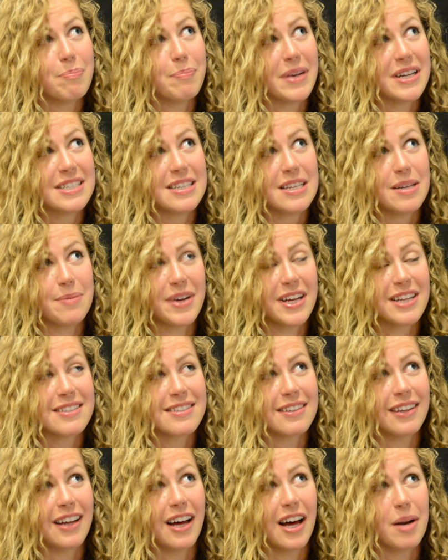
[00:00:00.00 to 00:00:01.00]
my teammates
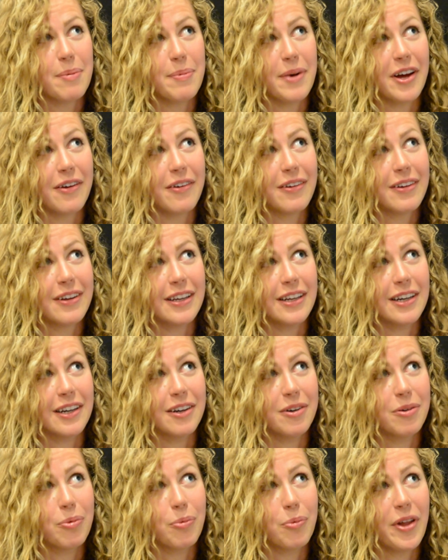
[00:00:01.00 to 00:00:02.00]
a lot about you know
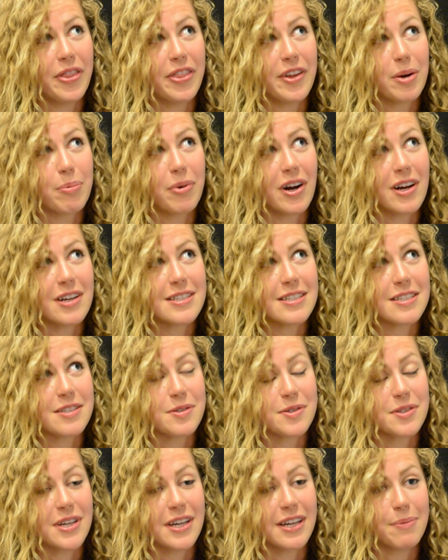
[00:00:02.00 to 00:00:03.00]
what their process
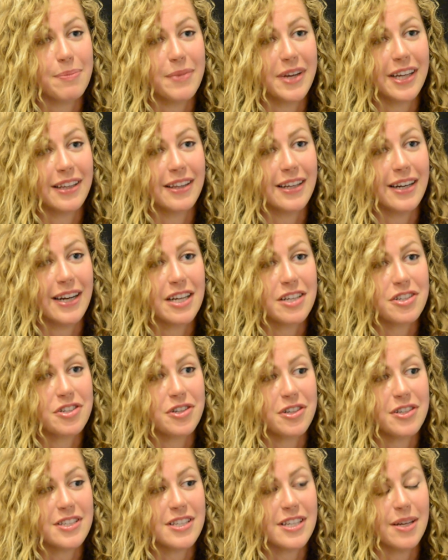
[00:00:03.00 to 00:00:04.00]
is like making the
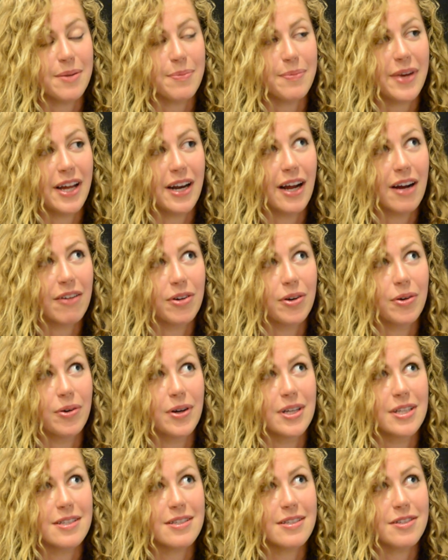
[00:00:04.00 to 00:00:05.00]
national team, and
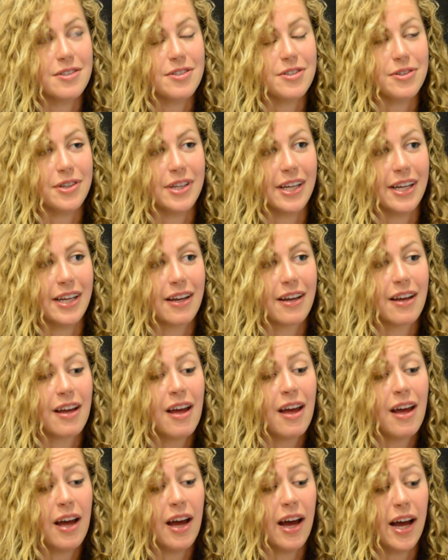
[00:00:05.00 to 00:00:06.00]
everyone's is unique.
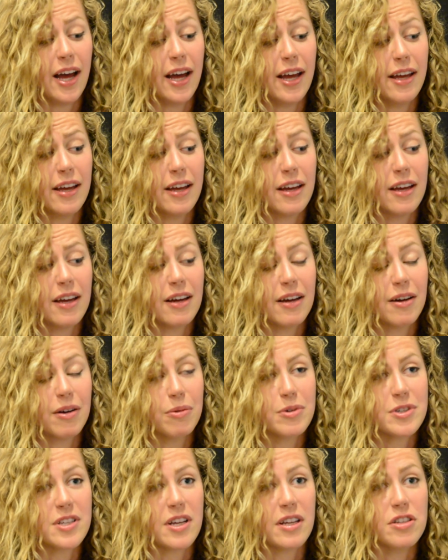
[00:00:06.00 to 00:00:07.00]
I
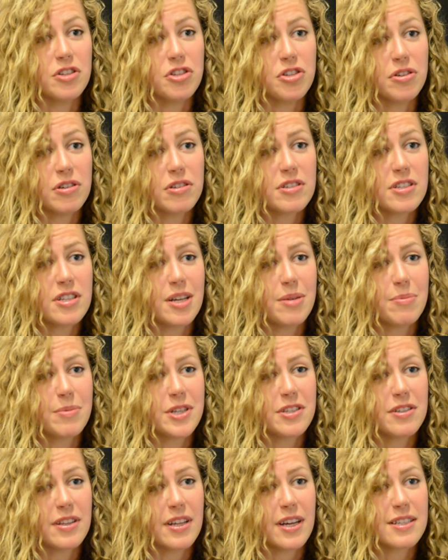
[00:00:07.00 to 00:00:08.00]
was on the junior team in
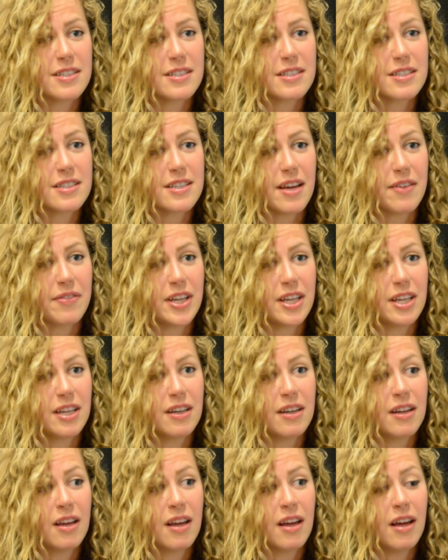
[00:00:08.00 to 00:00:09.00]

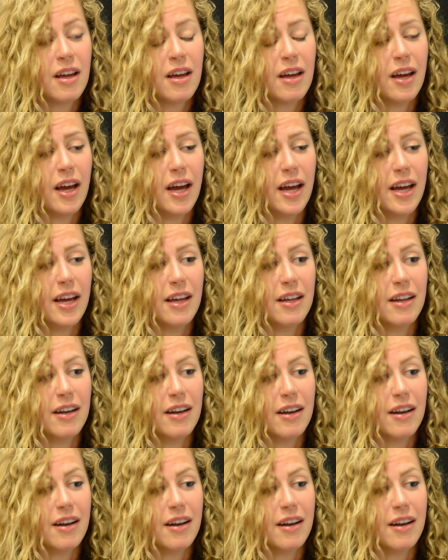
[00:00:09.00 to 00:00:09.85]
2007, and